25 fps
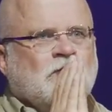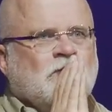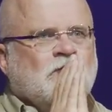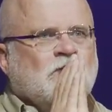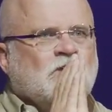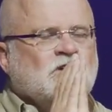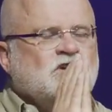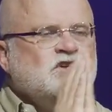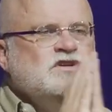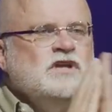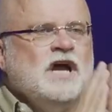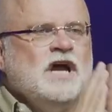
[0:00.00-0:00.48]

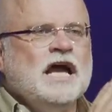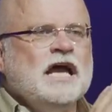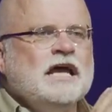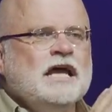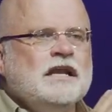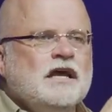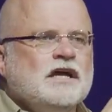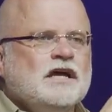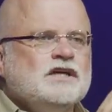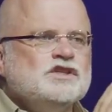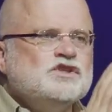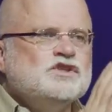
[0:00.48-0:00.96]
There's
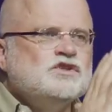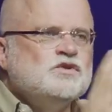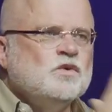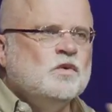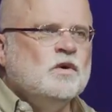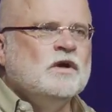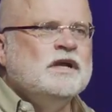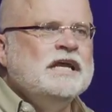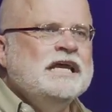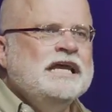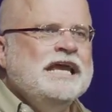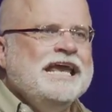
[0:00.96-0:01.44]
not a
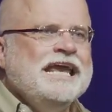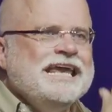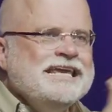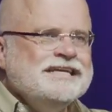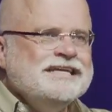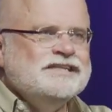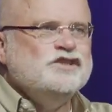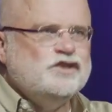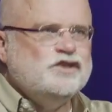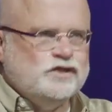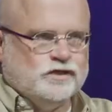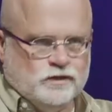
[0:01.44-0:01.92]
sorting
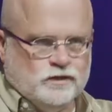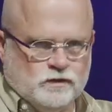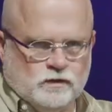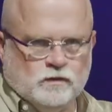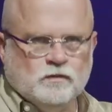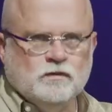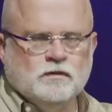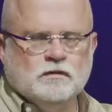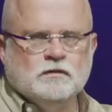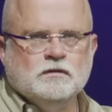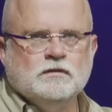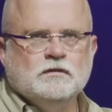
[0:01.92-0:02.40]

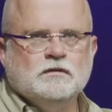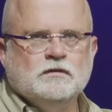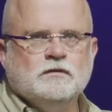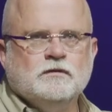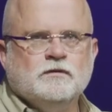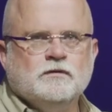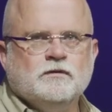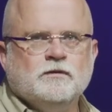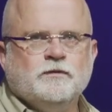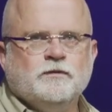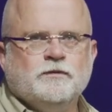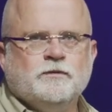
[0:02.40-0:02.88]
into,
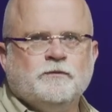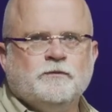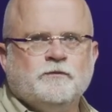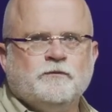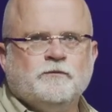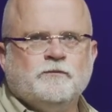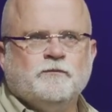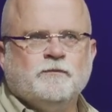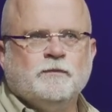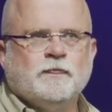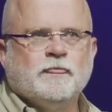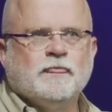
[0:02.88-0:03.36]

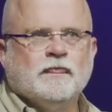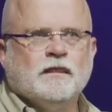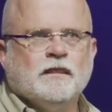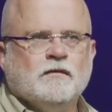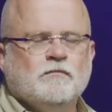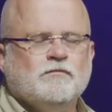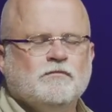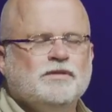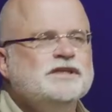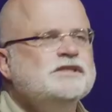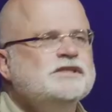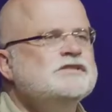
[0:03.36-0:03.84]

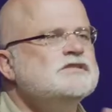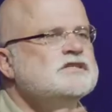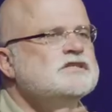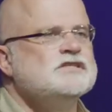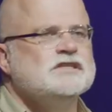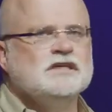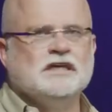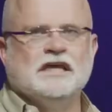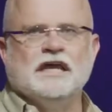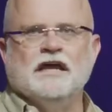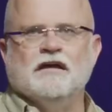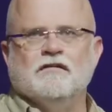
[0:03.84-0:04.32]
please
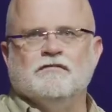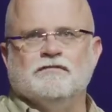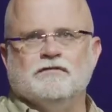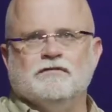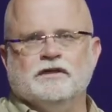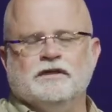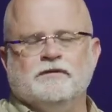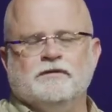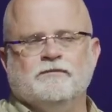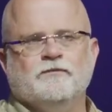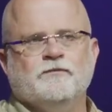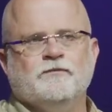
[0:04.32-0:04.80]
listen
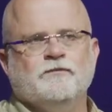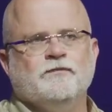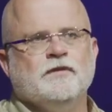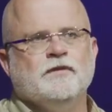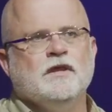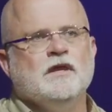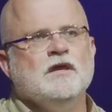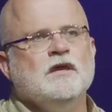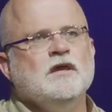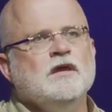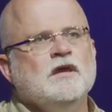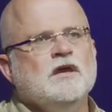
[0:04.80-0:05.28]
carefully
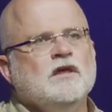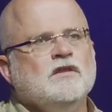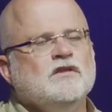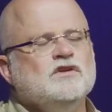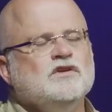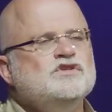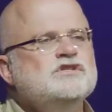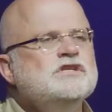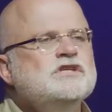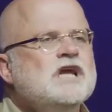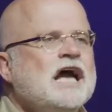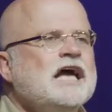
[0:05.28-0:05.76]

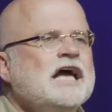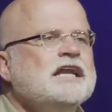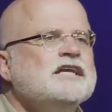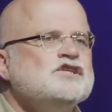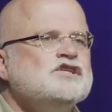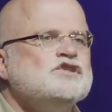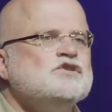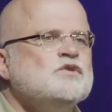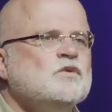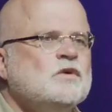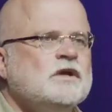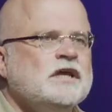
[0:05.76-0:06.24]
there's not a
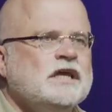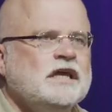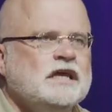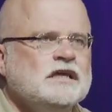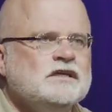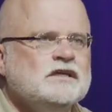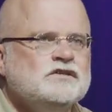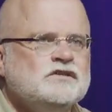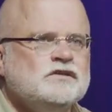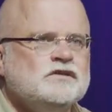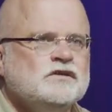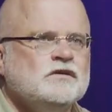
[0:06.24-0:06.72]
sorting
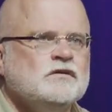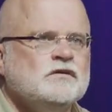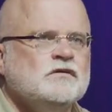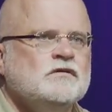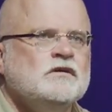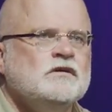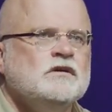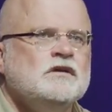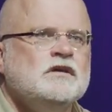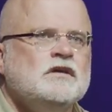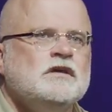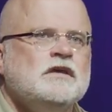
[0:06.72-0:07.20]
into,
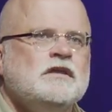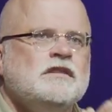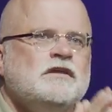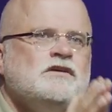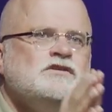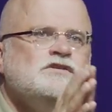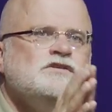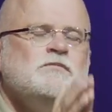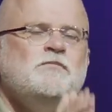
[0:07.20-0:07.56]
there's